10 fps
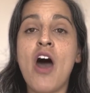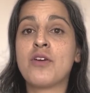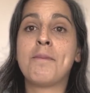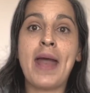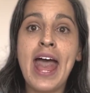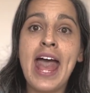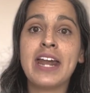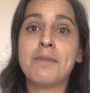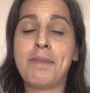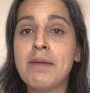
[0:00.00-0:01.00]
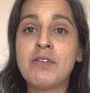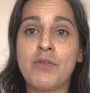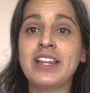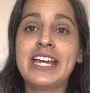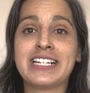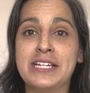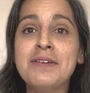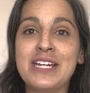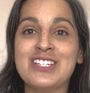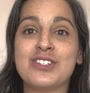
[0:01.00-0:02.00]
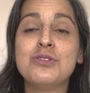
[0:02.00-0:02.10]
other pet and baby-friendly activities